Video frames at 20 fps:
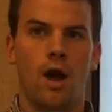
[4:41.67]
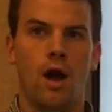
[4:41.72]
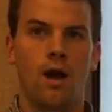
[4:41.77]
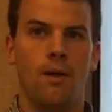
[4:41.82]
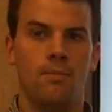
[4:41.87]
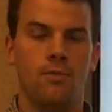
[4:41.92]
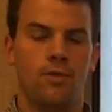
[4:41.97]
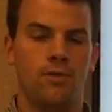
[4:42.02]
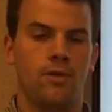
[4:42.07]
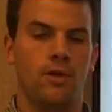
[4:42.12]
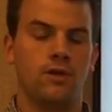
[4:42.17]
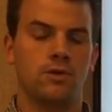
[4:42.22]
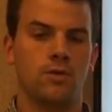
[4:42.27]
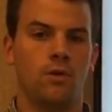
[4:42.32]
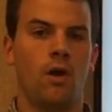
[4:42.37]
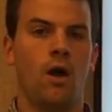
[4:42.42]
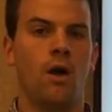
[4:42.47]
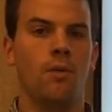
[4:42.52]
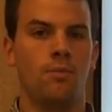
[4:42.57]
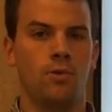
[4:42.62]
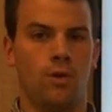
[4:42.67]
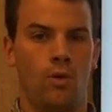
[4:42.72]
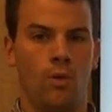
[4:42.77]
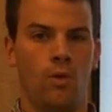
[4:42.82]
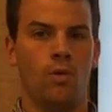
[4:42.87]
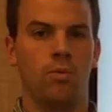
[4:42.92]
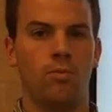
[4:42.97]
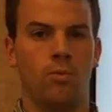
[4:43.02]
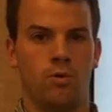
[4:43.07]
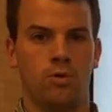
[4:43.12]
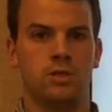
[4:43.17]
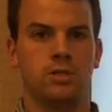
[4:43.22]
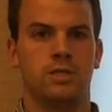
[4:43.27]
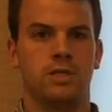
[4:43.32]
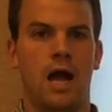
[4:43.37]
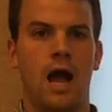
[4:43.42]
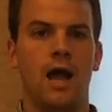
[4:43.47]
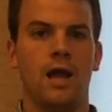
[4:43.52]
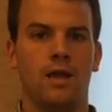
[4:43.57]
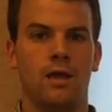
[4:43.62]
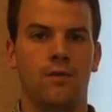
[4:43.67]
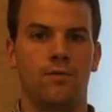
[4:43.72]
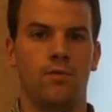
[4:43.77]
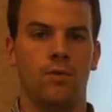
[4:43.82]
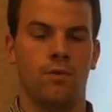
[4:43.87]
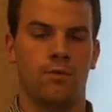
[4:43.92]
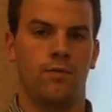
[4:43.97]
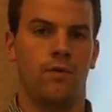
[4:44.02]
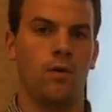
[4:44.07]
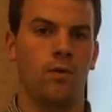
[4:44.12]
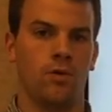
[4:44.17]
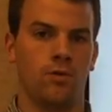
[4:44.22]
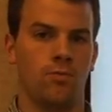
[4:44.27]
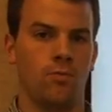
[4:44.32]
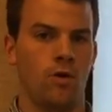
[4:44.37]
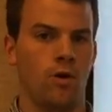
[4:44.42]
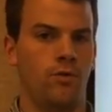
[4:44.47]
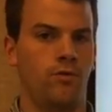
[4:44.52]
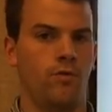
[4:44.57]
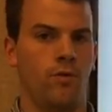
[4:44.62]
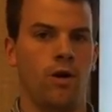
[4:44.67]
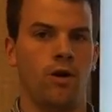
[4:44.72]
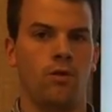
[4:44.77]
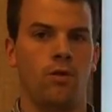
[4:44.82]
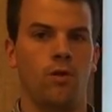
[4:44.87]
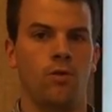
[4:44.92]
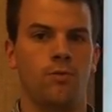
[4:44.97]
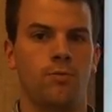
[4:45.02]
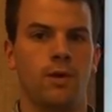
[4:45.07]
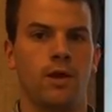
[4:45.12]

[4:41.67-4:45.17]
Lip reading: The central hub would hold more stock if we were focused more on truckloads,